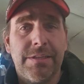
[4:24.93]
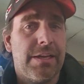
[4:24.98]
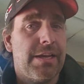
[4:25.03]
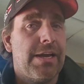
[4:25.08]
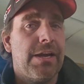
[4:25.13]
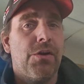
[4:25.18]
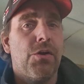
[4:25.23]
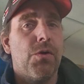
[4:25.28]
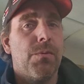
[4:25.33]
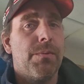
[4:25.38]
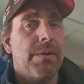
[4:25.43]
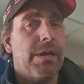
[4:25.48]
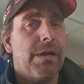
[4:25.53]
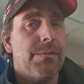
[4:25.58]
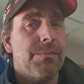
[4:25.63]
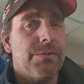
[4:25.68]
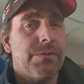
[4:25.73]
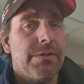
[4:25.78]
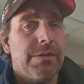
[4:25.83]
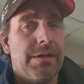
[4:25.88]
and I hope it
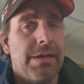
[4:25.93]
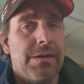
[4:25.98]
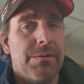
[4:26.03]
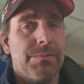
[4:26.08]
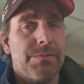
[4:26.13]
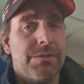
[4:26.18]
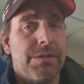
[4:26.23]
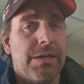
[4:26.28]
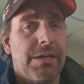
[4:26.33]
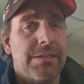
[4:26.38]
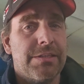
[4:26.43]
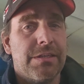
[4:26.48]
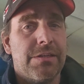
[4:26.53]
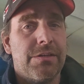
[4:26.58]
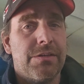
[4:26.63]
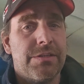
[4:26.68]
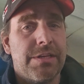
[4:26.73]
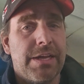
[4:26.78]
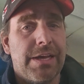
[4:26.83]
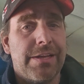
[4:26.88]
helps you guys
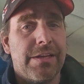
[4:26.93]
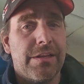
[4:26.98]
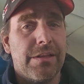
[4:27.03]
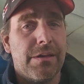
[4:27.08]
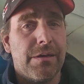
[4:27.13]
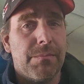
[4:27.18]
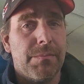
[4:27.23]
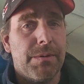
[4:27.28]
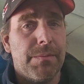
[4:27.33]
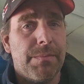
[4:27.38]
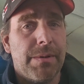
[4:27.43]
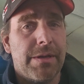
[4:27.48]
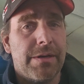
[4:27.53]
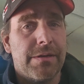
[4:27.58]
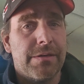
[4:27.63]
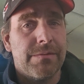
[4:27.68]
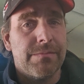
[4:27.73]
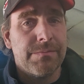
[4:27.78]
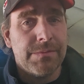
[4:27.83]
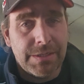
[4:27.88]
understand a little bit better.